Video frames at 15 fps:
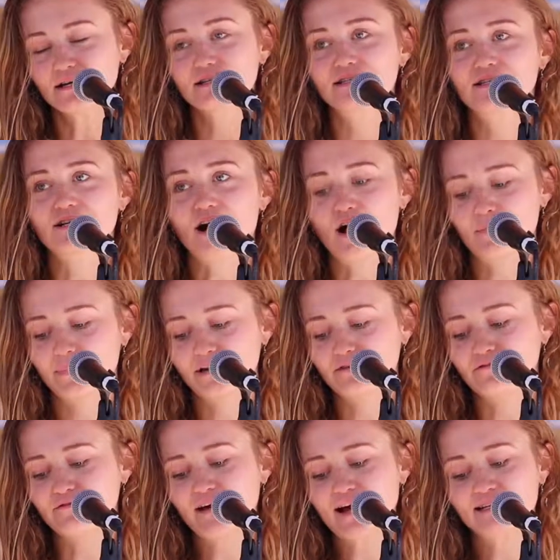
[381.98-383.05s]
Stop
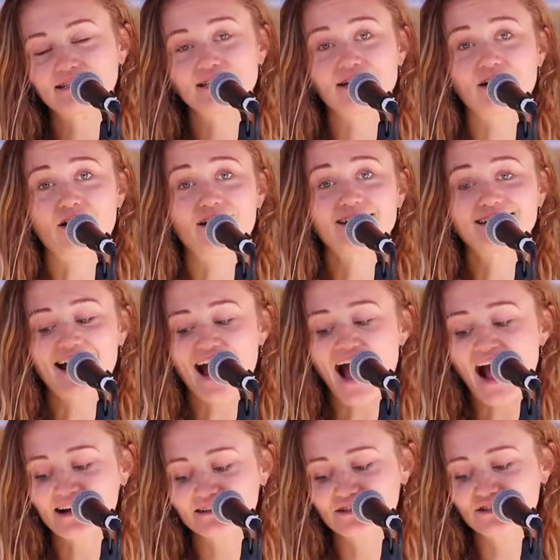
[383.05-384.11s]
investing our
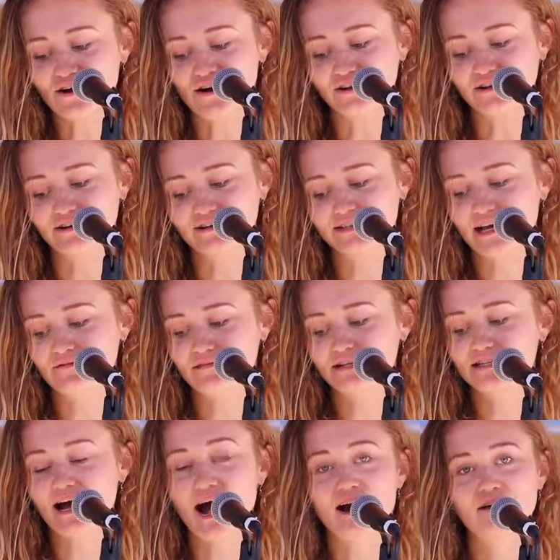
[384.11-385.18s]
tax dollars and
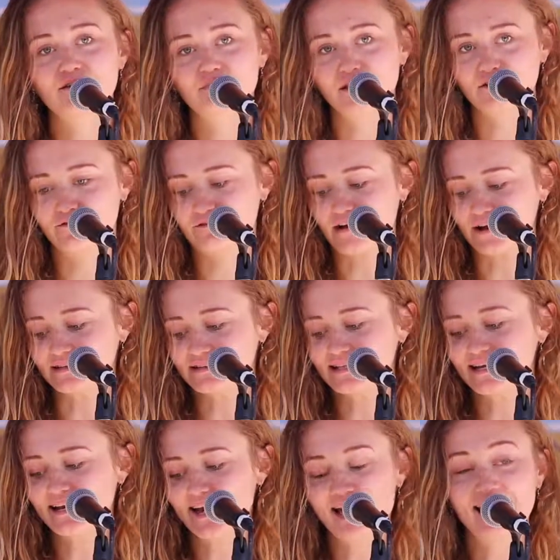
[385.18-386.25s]
retirement funds
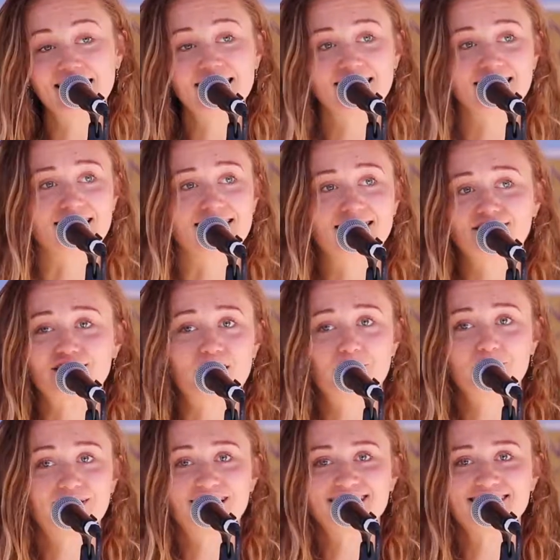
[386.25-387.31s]
in anything that
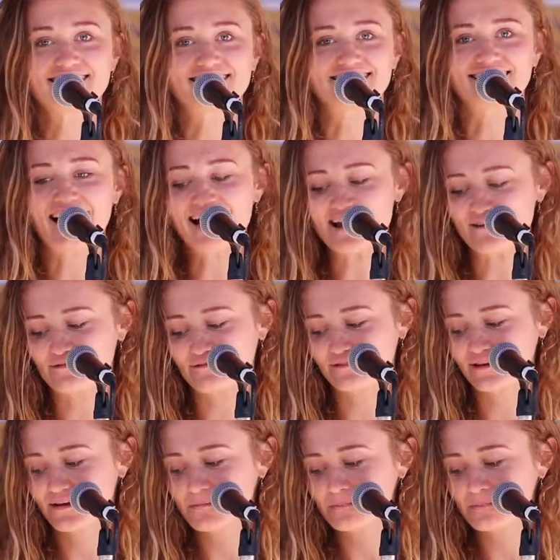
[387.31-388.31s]
jeopardizes life.